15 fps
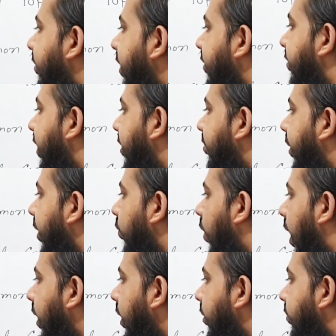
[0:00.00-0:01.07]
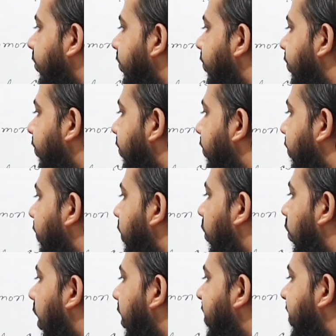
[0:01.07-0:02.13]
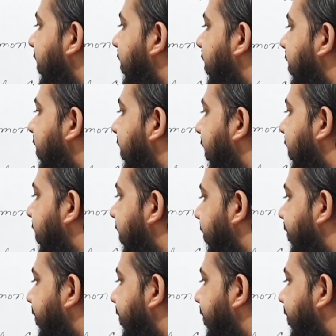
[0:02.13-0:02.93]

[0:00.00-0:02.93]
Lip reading: be divided by 1. So 1, 6 are 6.